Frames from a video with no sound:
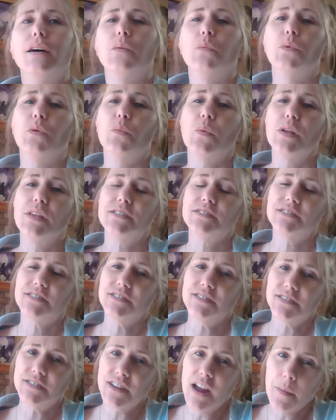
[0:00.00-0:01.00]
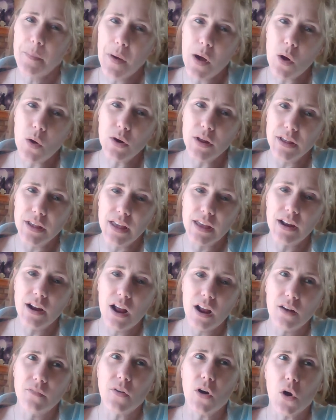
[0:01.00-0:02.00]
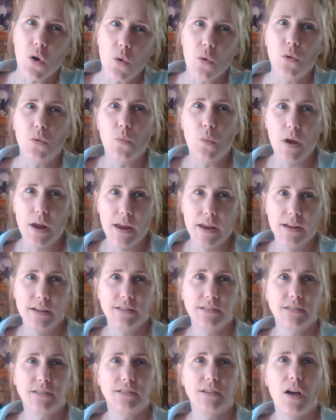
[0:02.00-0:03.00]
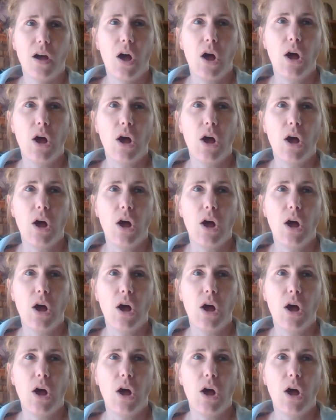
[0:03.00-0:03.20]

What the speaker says: when we step out and get out of our own ways,